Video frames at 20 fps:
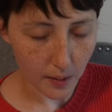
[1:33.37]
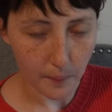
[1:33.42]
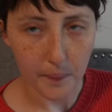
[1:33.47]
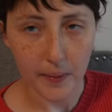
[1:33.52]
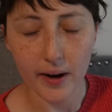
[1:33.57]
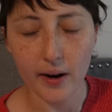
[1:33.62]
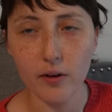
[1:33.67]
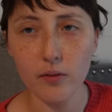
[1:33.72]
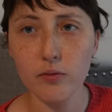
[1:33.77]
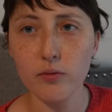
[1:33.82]

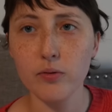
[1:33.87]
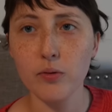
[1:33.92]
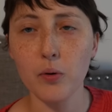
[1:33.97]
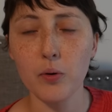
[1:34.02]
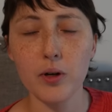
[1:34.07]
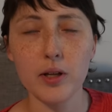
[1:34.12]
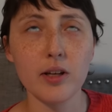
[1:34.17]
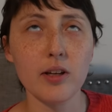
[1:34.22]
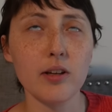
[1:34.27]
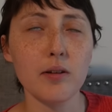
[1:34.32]
about
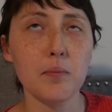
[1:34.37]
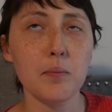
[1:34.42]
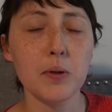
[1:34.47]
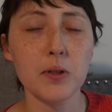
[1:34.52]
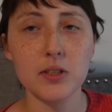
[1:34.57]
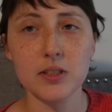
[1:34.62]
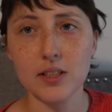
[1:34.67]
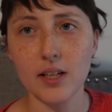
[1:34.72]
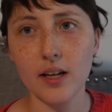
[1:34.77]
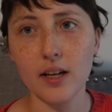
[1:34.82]

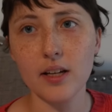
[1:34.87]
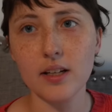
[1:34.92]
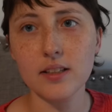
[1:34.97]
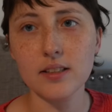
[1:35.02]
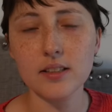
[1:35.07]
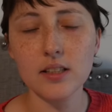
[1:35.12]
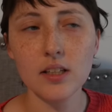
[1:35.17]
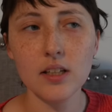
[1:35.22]
40%